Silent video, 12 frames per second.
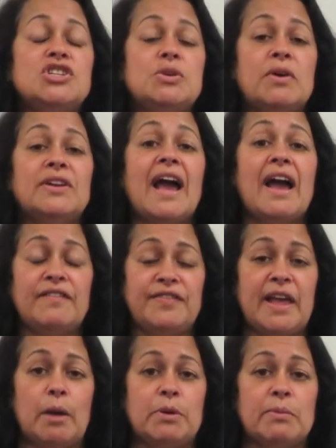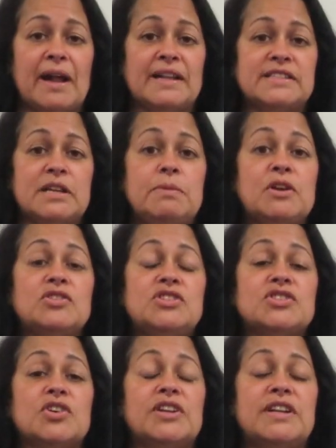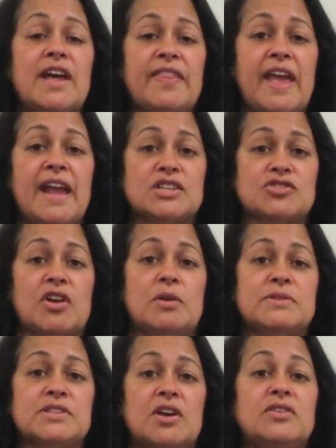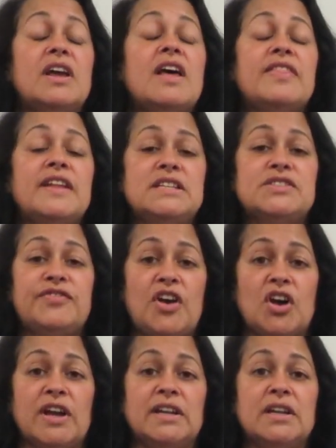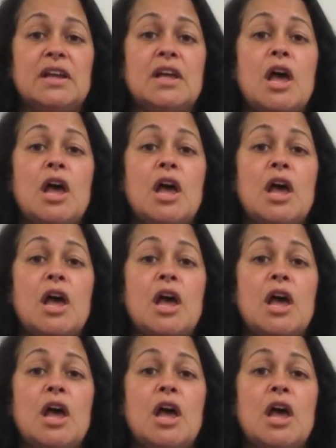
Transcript: She won't have the abnormality because she's got another X chromosome that is fine,